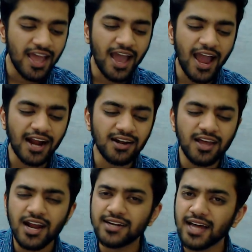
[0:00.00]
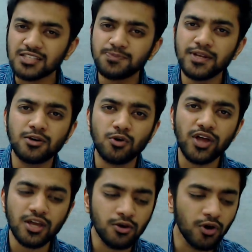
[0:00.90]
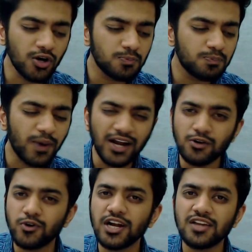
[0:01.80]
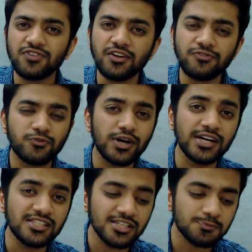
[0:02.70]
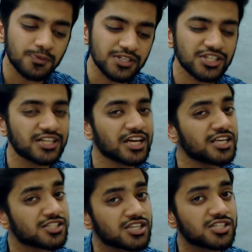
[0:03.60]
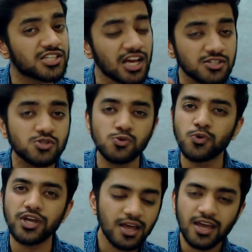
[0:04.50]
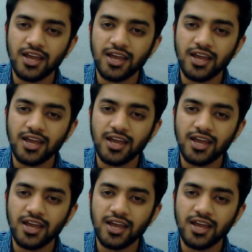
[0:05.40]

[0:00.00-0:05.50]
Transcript: and it has been growing good by 25-26% since last 2 years.